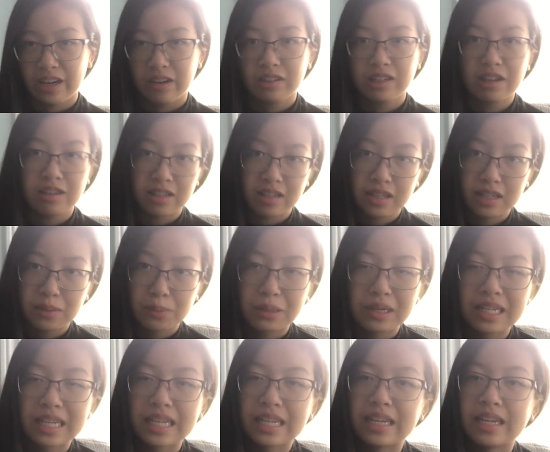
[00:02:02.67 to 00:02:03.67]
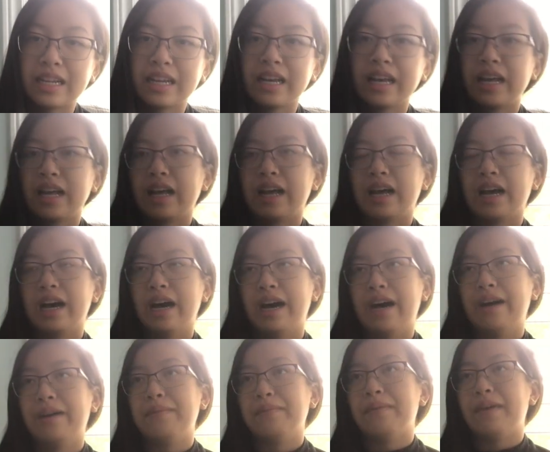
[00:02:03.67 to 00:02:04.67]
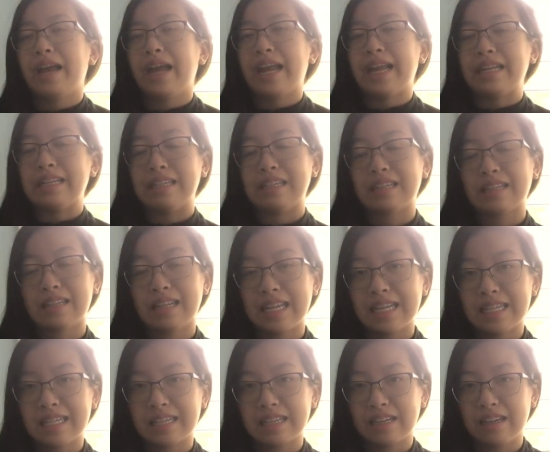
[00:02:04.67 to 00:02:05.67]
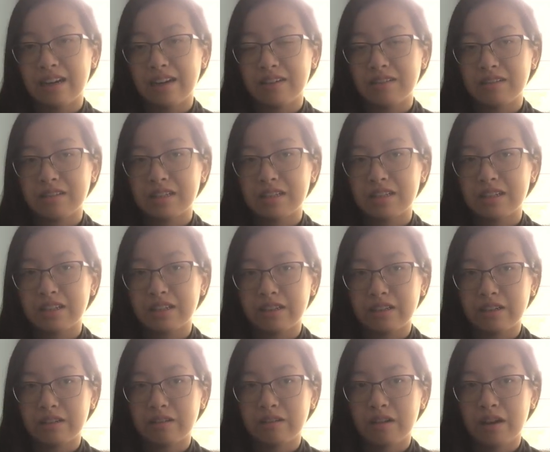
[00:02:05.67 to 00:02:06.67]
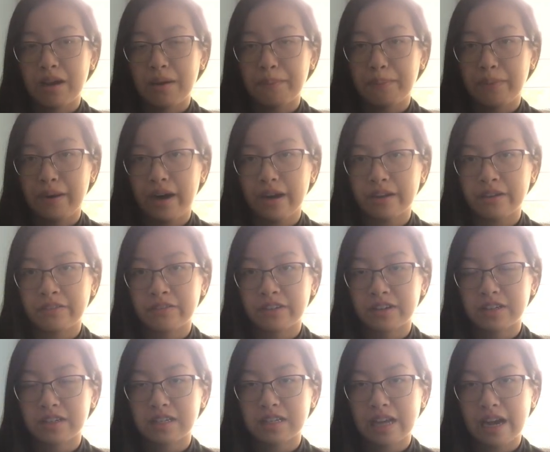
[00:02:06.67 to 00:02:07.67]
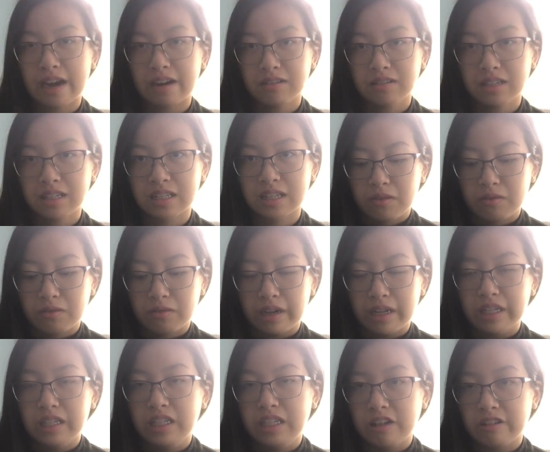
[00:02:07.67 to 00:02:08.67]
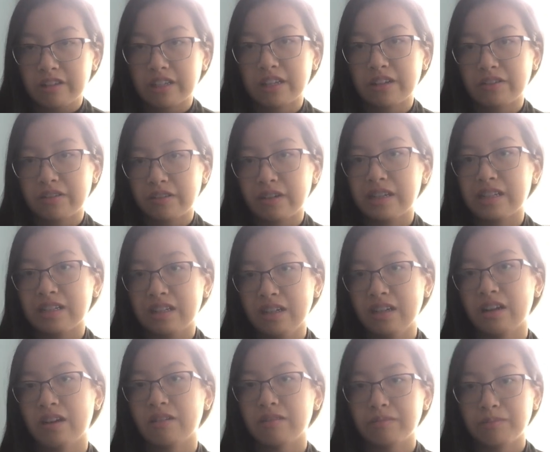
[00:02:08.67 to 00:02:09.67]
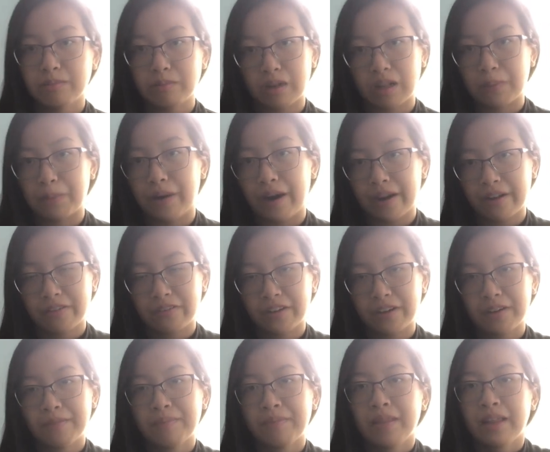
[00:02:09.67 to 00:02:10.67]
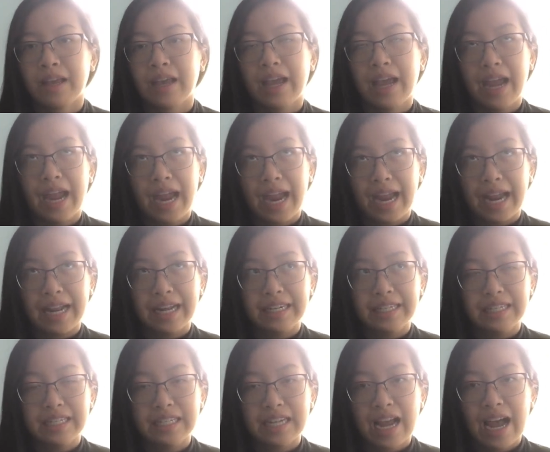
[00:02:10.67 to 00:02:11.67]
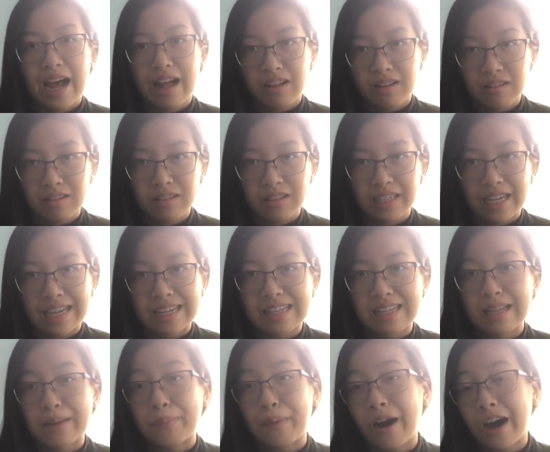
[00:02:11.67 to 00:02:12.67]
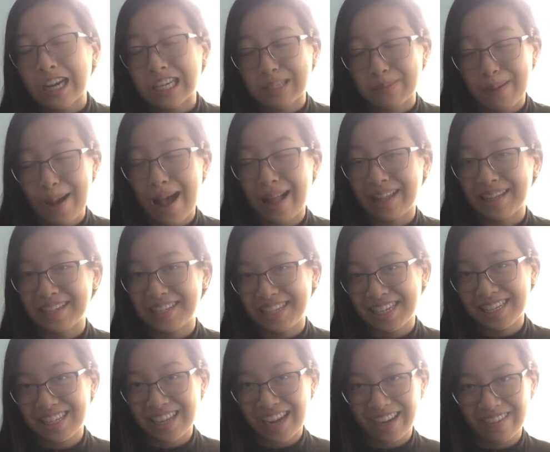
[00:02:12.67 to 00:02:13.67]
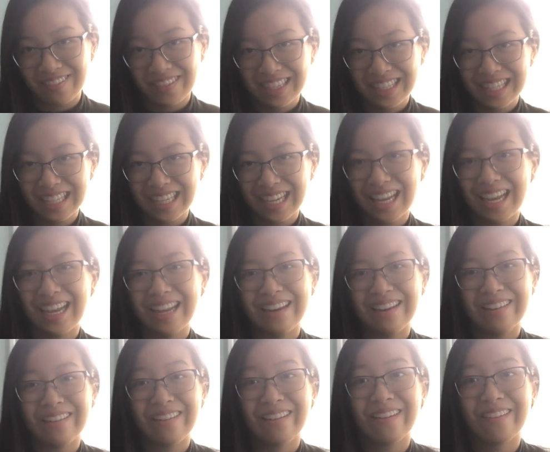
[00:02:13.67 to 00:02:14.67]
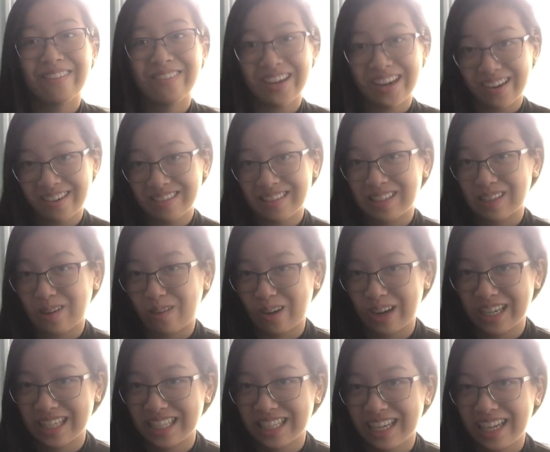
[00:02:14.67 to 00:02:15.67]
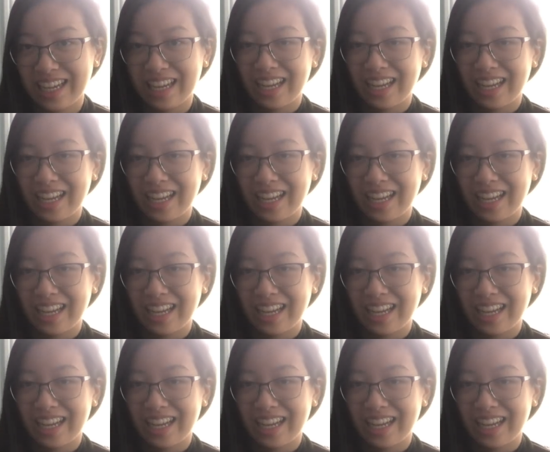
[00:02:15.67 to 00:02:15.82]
know, goes into prison. And Liz goes to Potiphar's house when Joseph was, you know, with Potiphar. And Al gets the posh palace assignment in Pharaoh's court.